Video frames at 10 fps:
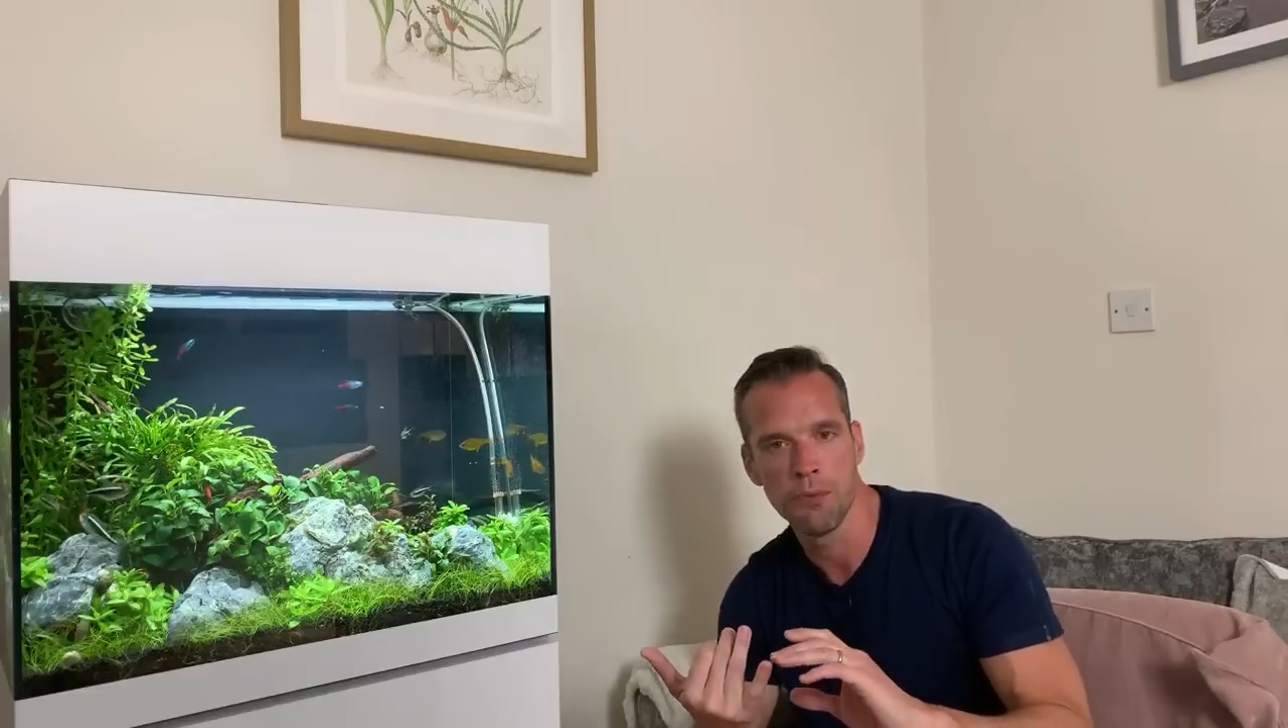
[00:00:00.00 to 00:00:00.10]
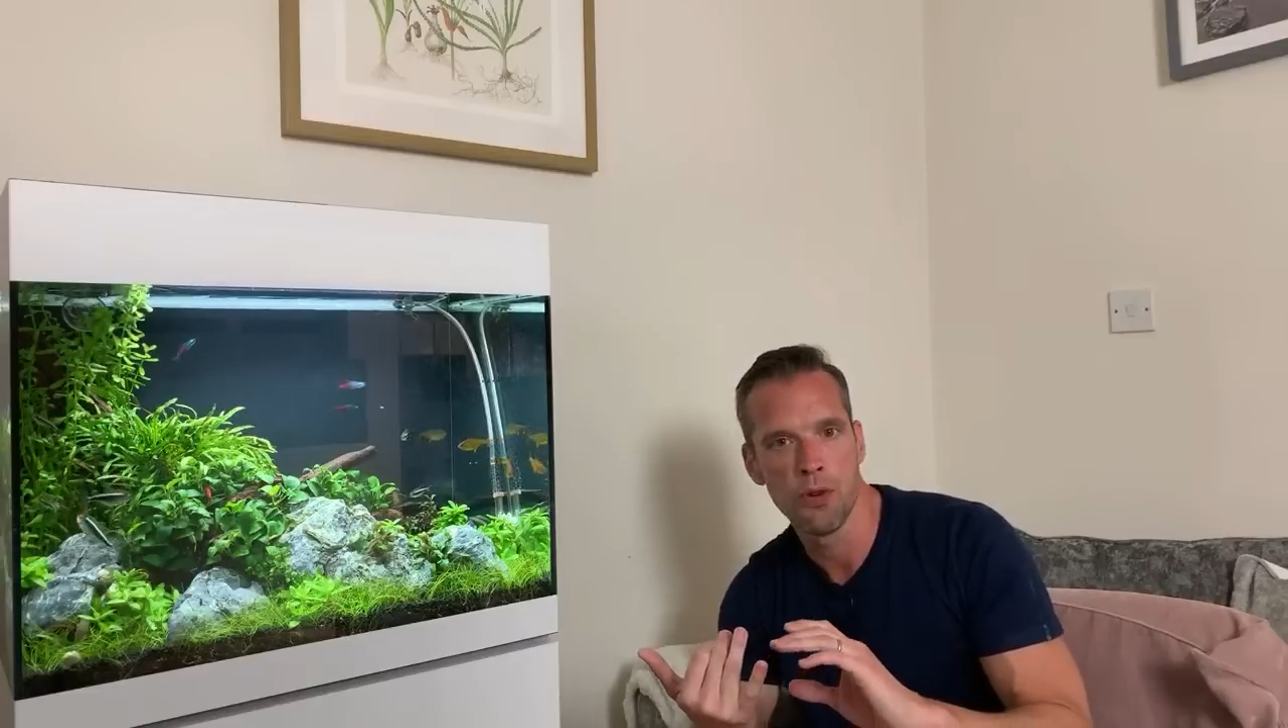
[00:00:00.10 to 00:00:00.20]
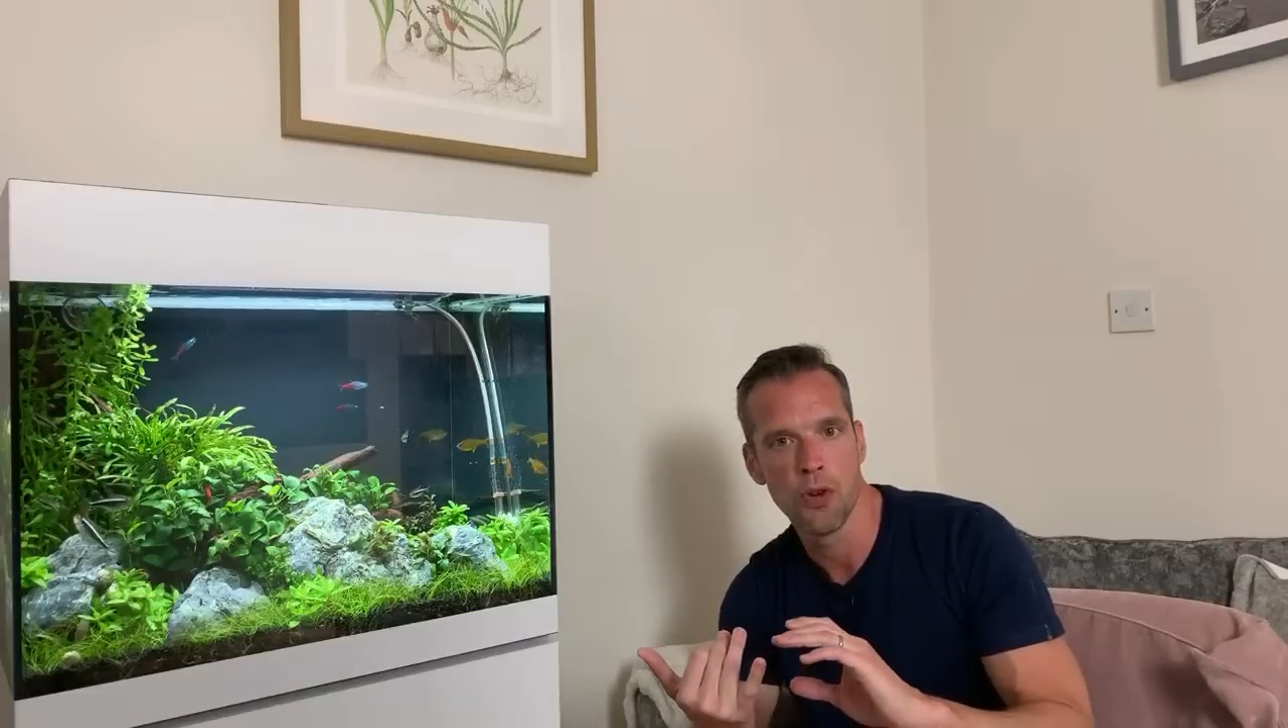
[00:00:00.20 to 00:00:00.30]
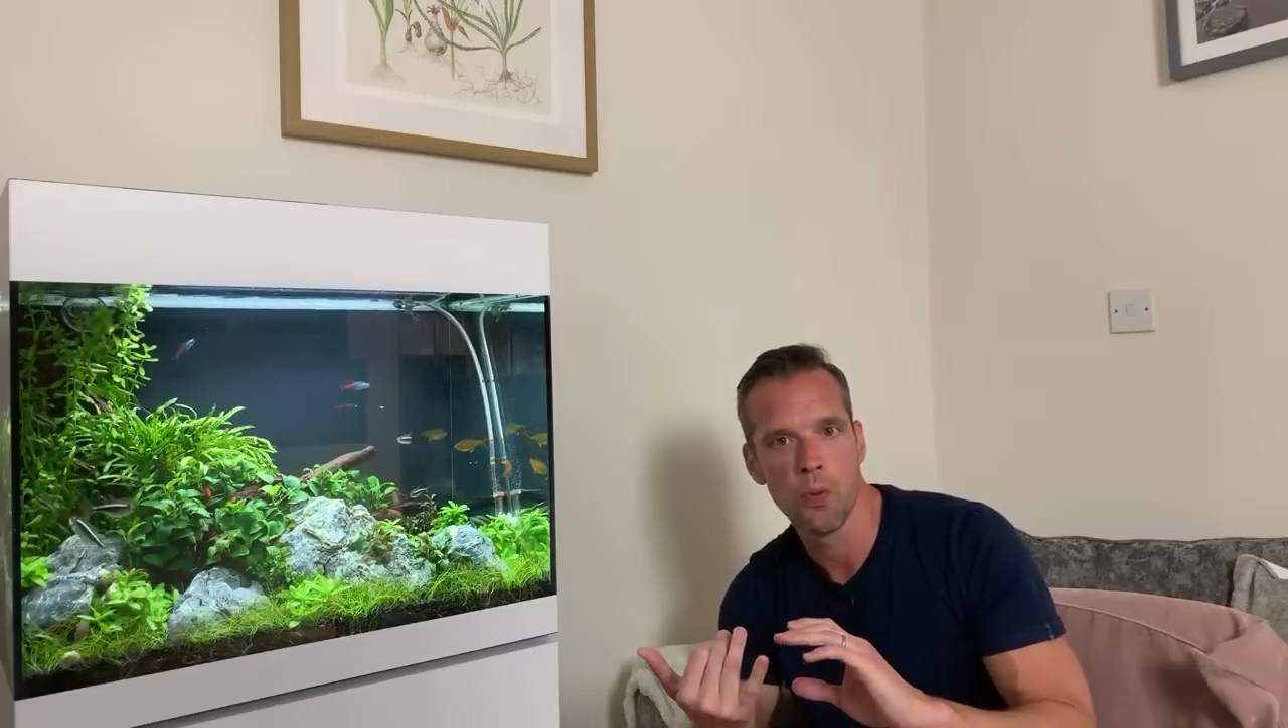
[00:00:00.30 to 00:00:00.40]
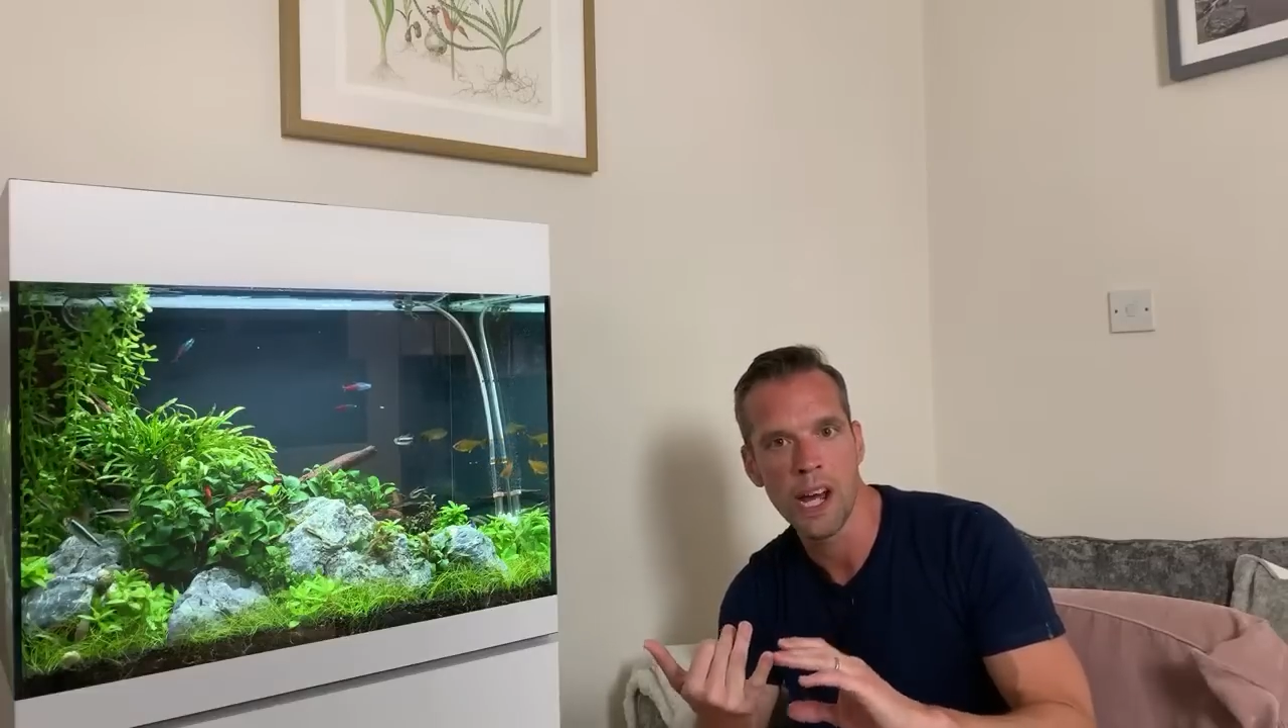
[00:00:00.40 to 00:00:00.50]

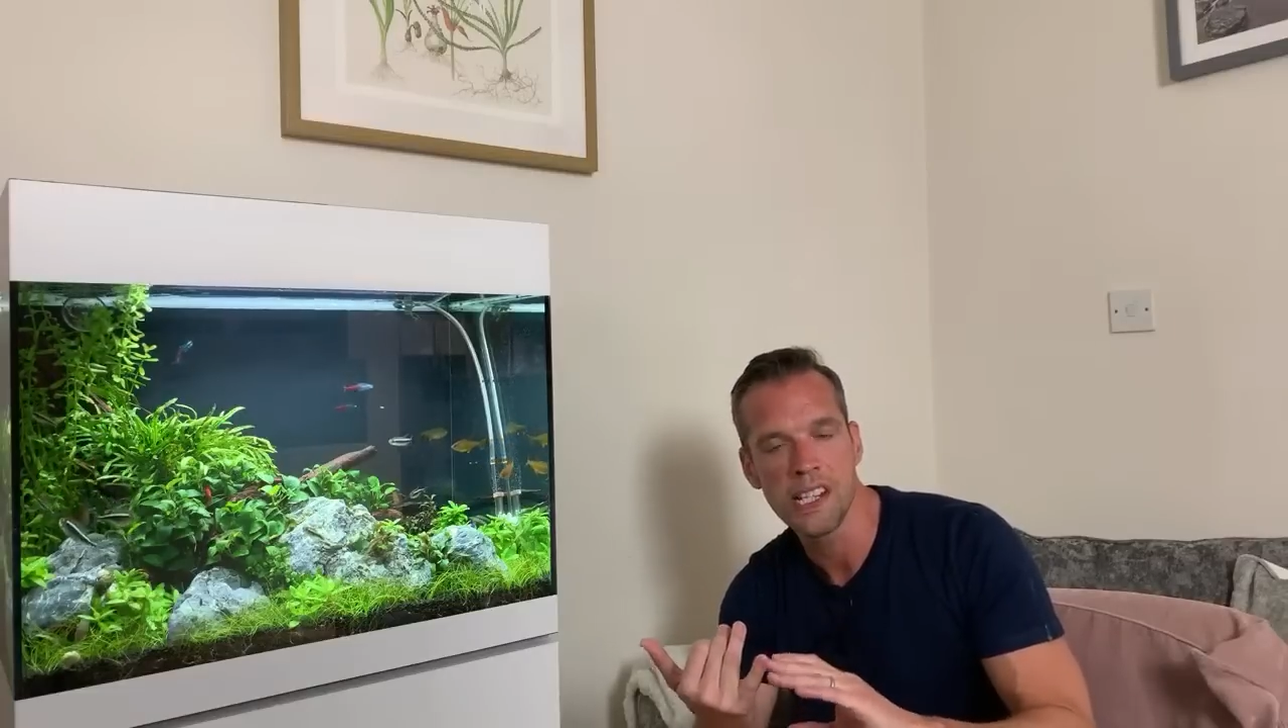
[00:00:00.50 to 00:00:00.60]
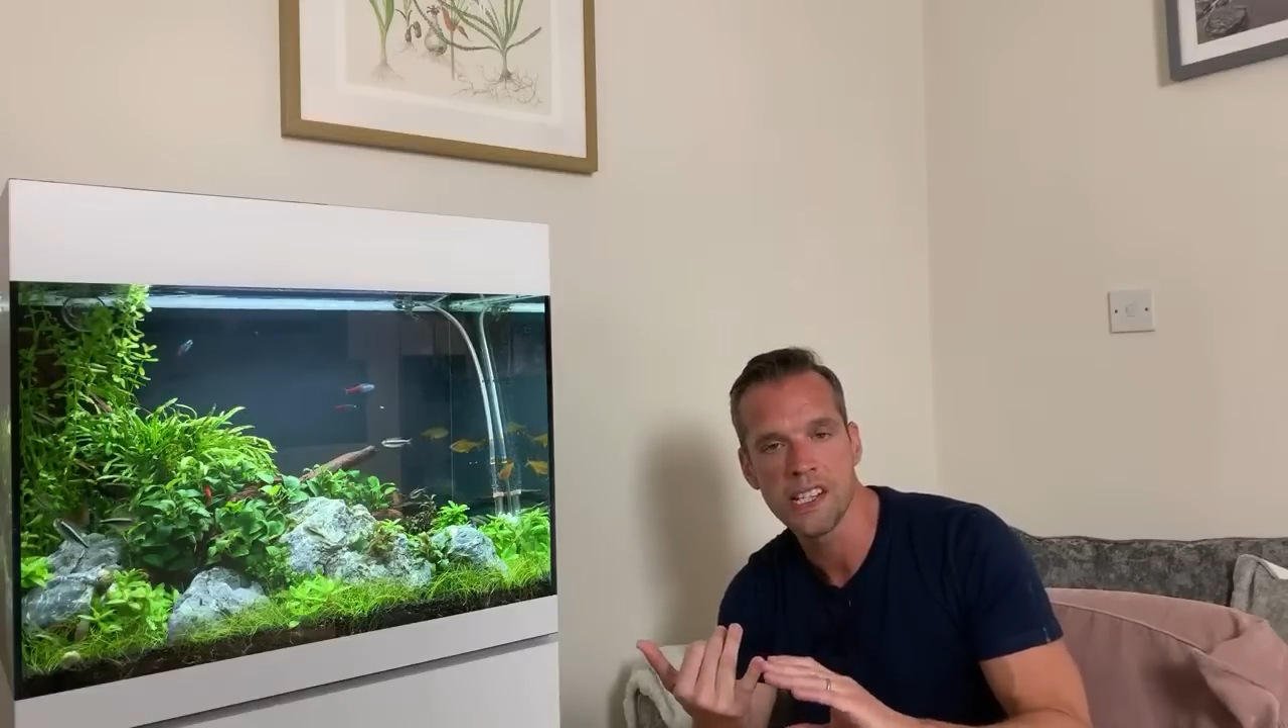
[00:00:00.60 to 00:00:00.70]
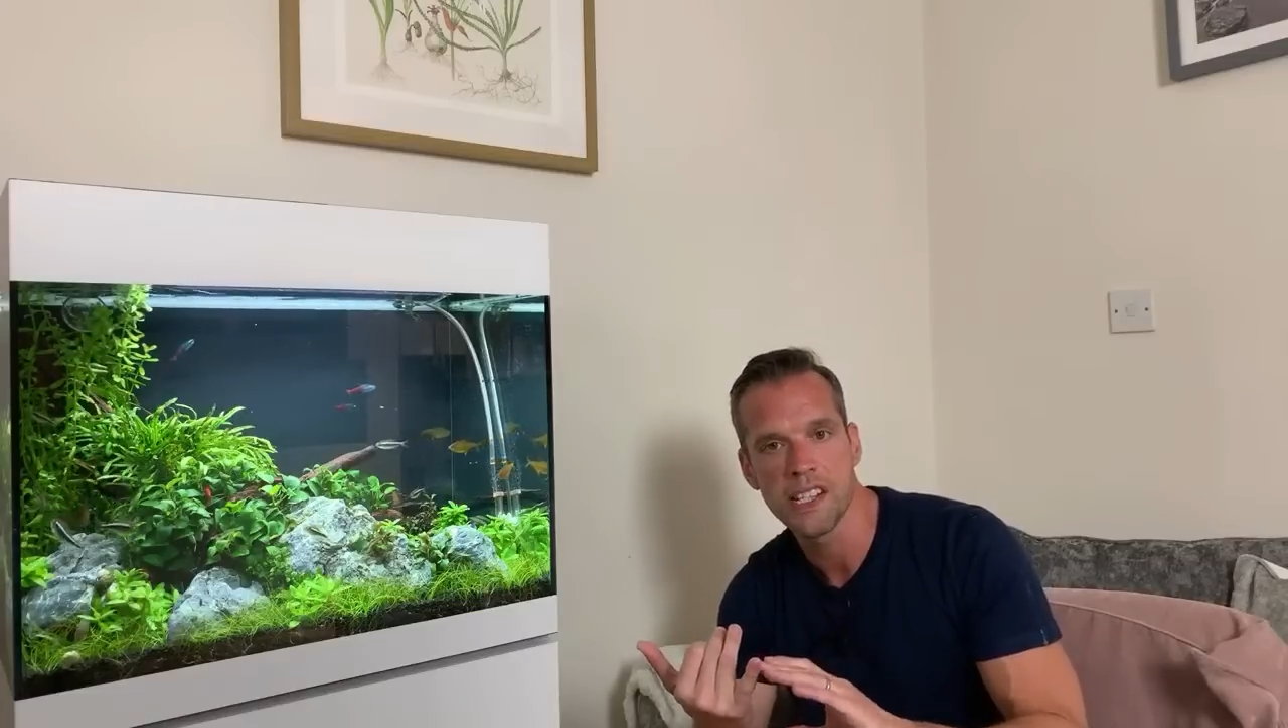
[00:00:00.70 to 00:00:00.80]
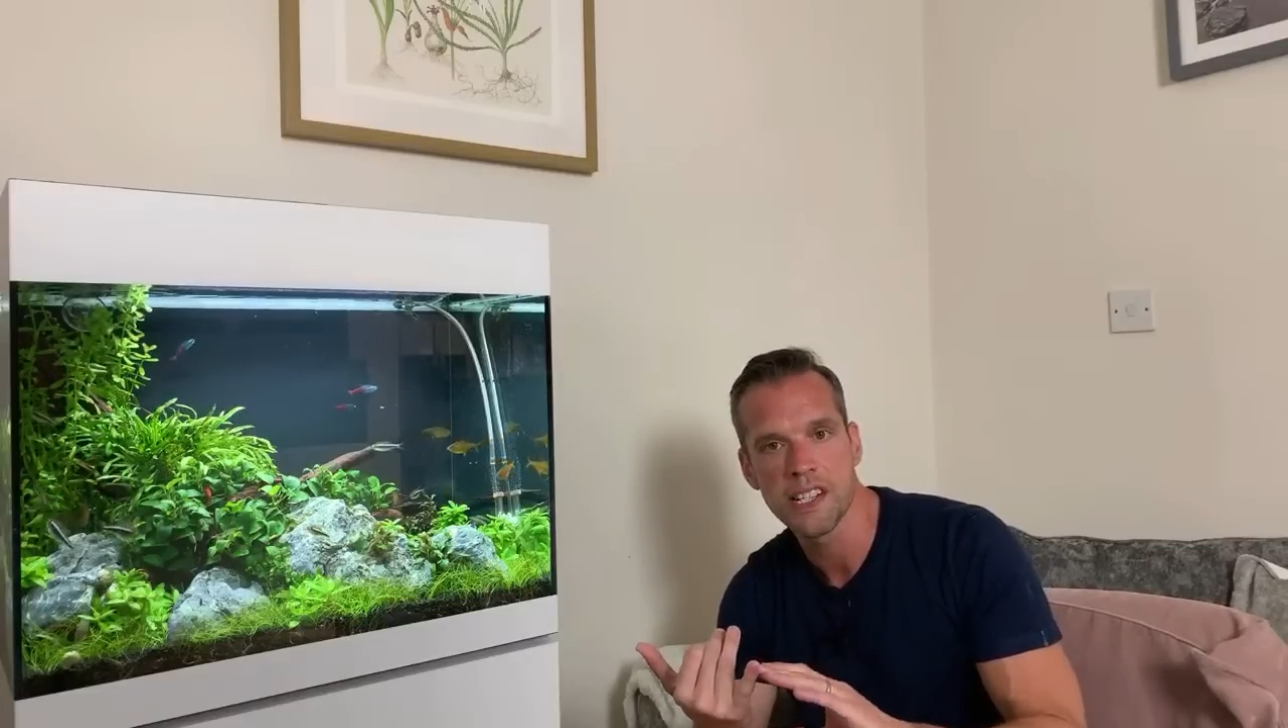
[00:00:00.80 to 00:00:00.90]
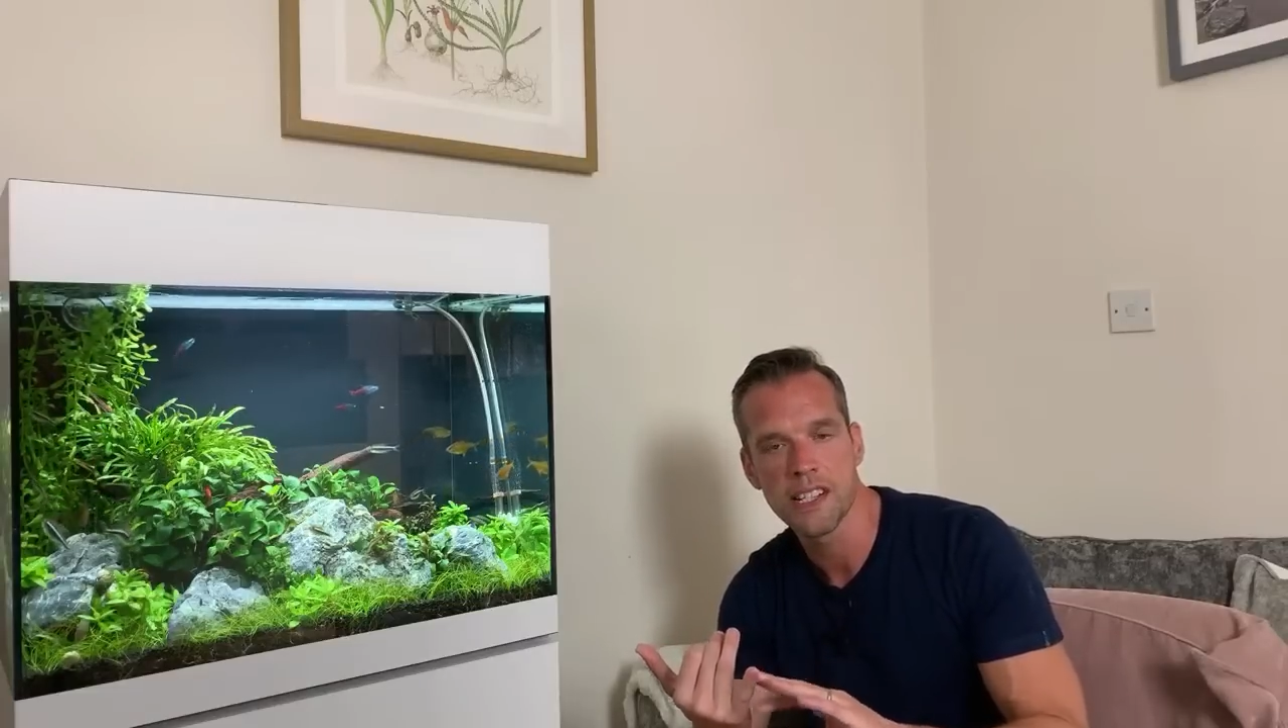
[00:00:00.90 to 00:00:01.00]
more
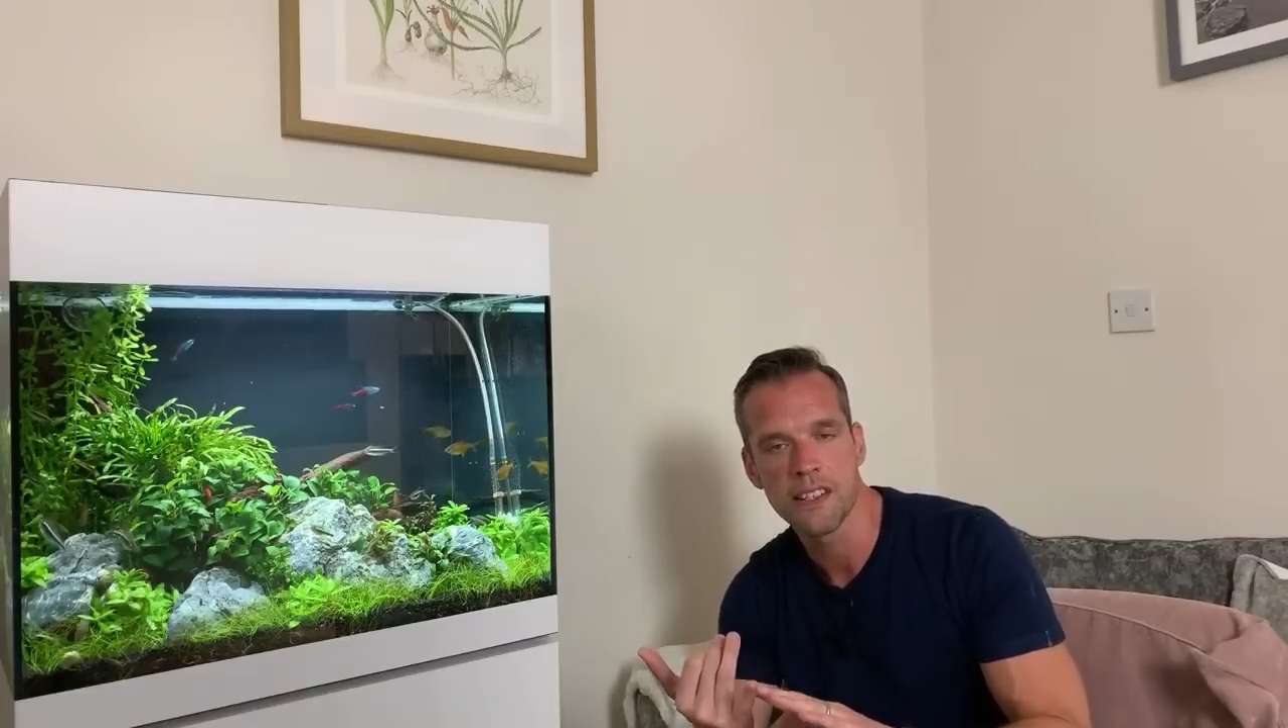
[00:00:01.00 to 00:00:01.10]
waste,